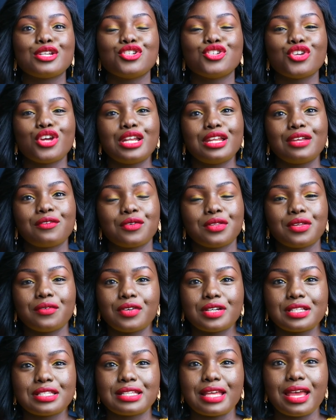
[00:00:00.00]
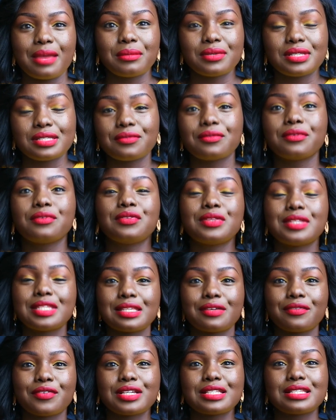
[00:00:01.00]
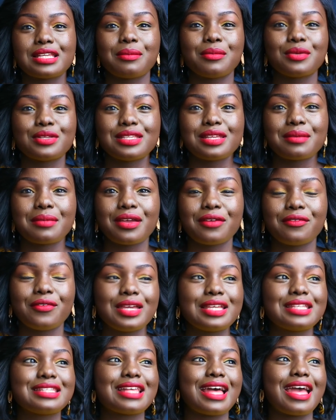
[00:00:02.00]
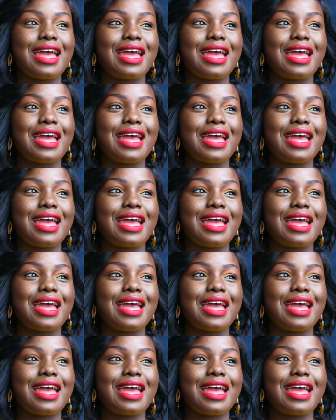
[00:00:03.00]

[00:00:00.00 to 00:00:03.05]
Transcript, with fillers: joining for the first time if this is the first time you're seeing my face